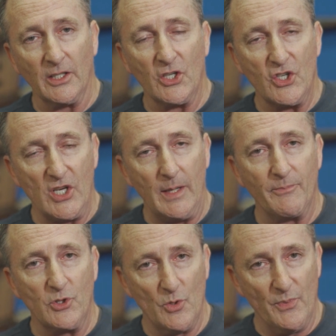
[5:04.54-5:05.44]
and a shape
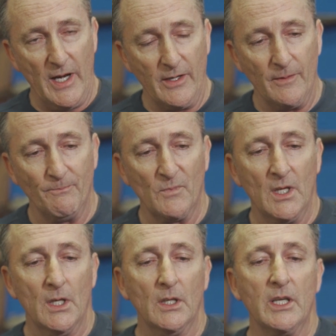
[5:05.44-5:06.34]
to Brandon.
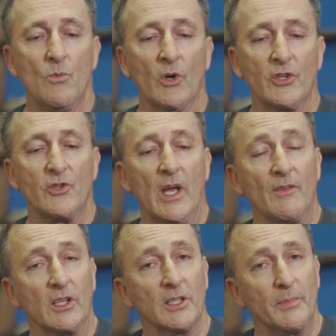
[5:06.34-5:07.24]
He wanted to have
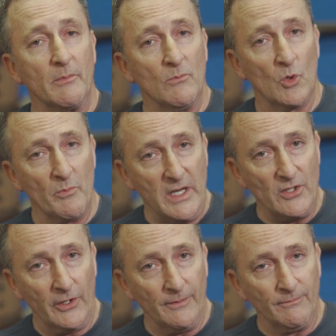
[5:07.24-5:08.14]
a little bit more meat
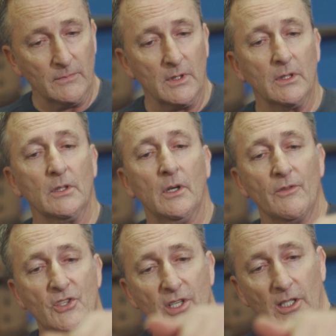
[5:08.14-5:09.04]
on it,
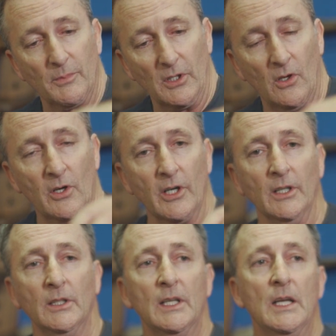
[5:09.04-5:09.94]
obviously a little bit
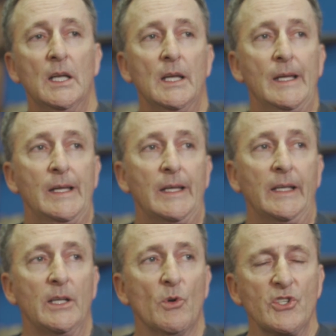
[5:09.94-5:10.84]
longer.
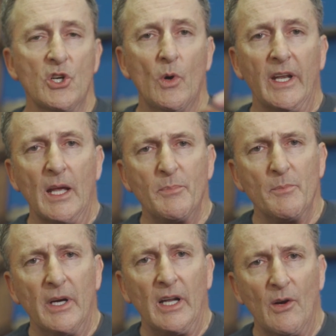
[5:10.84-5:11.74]
And he wasn't quite happy
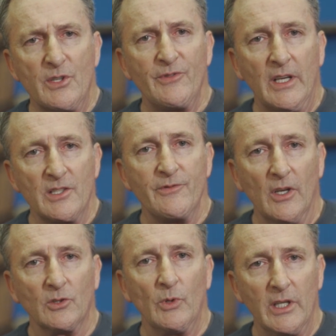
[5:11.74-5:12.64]
about how his fingers
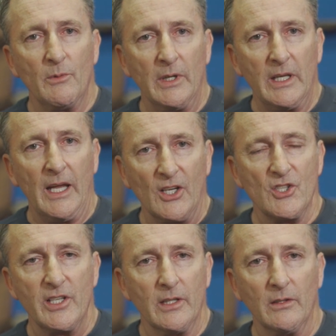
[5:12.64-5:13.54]
felt when he
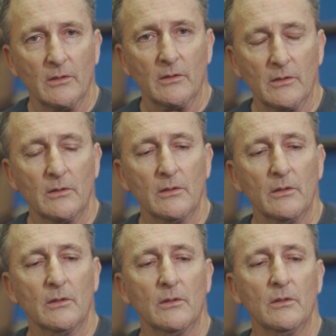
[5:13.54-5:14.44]
actually
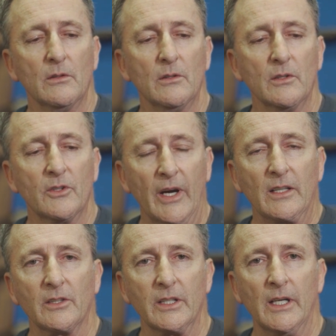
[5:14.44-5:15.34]

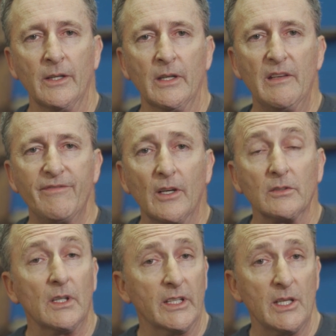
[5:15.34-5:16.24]
cradled the gun. He
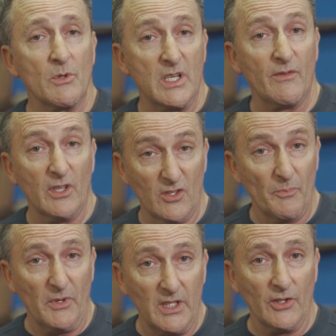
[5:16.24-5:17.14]
felt like he was having to
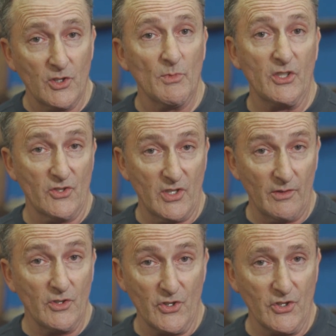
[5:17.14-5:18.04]
grip the gun too much instead
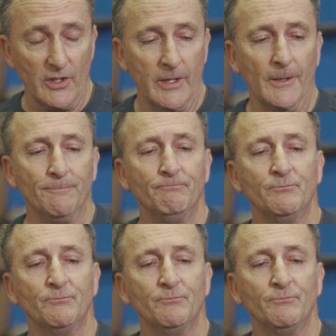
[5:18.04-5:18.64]
of it just sitting there.